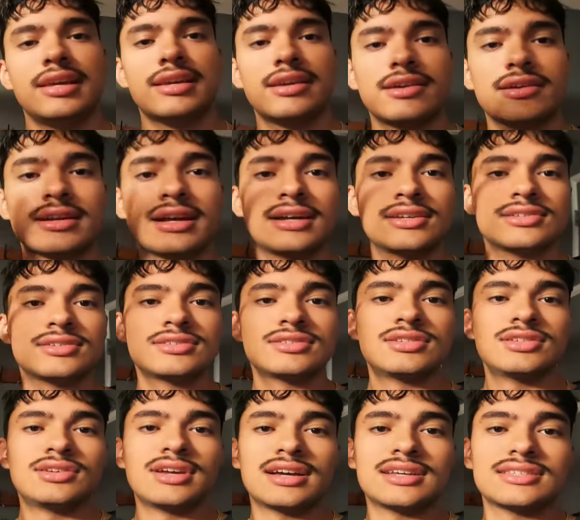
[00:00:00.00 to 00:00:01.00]
Take care, guys.
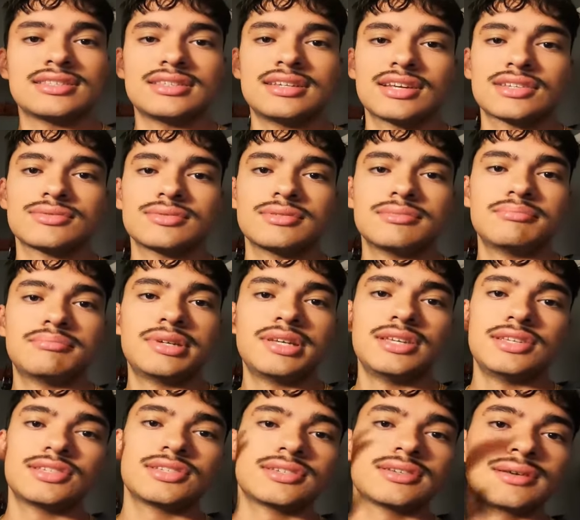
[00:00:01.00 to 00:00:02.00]
See you guys in the next one.
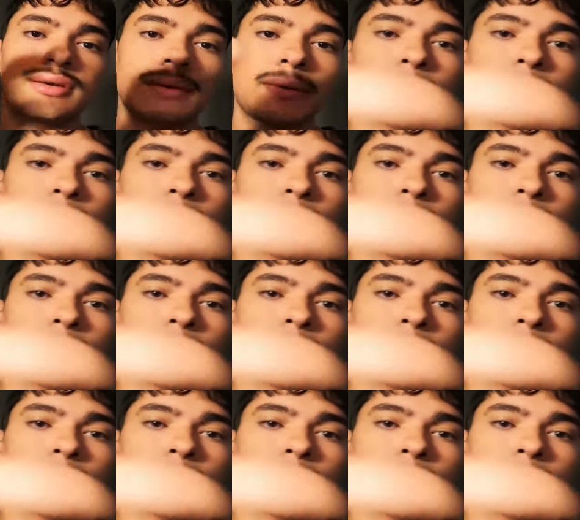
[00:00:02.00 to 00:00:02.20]
Peace.